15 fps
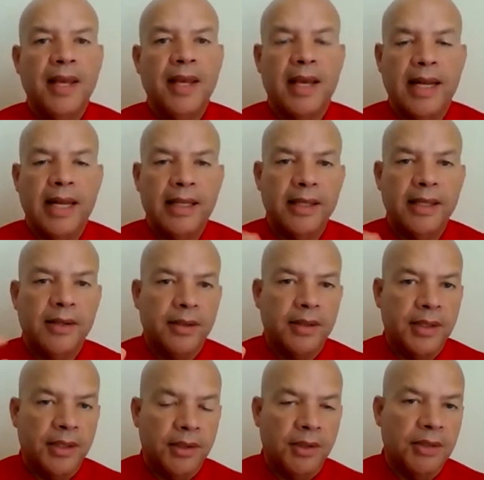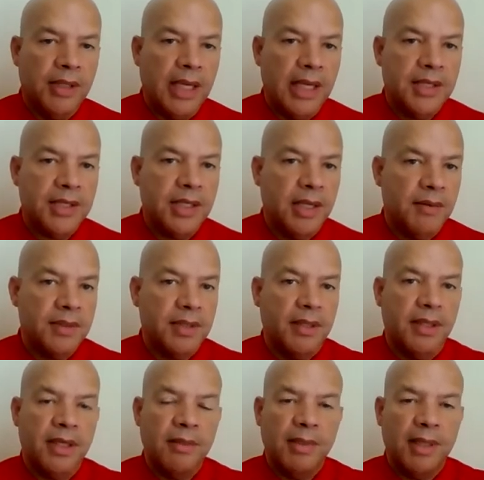And at their location, there was an
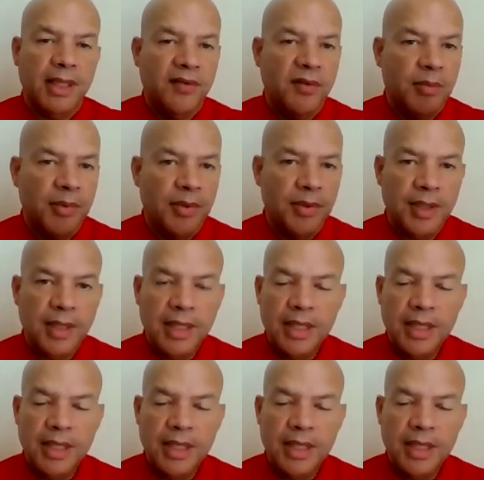unbelievable